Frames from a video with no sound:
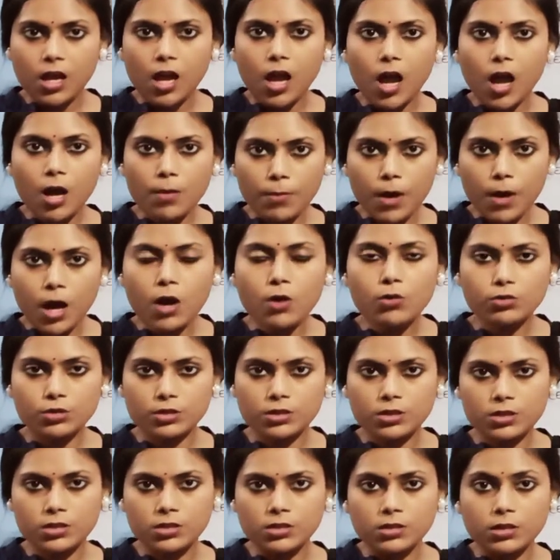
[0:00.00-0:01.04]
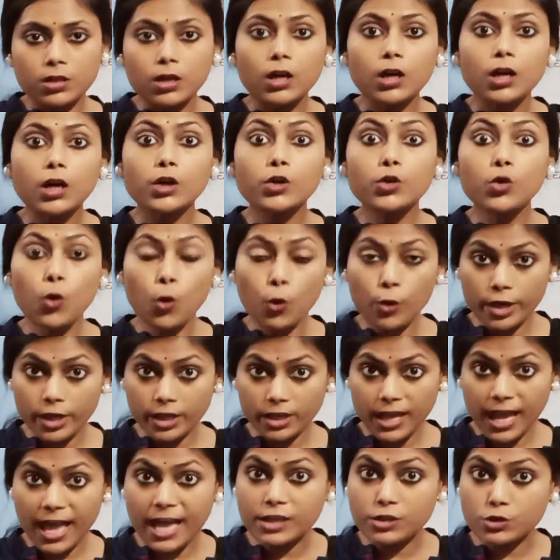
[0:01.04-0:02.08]
about
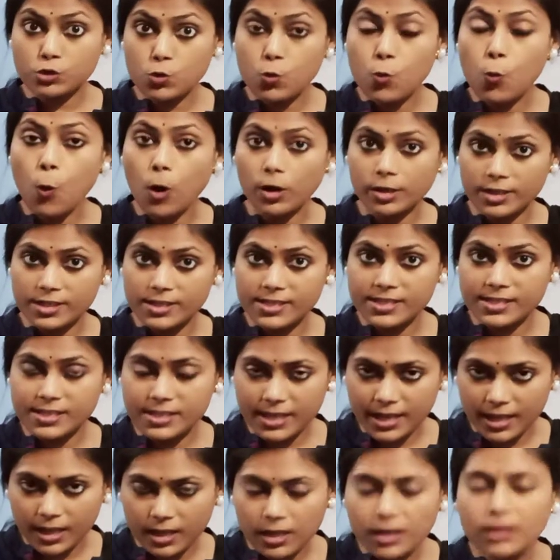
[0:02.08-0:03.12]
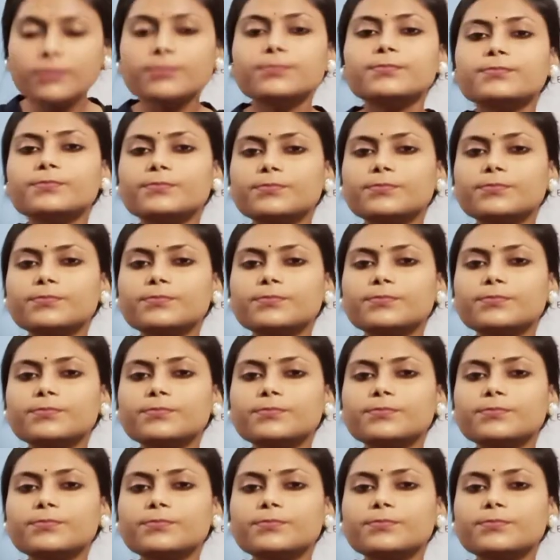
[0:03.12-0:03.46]
knowing as to what is cell,